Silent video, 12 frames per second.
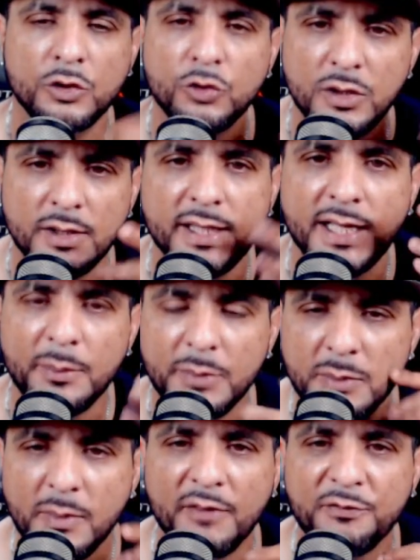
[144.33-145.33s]
You looking at
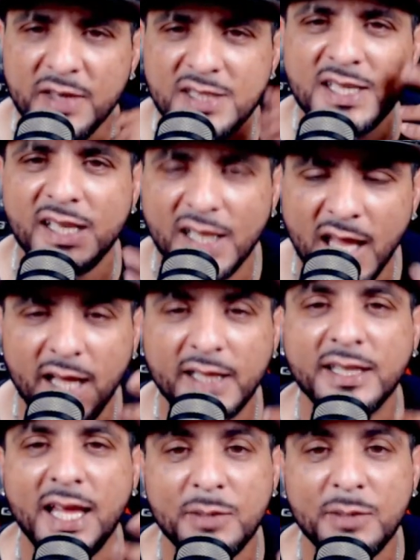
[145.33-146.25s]
me in my face and lying.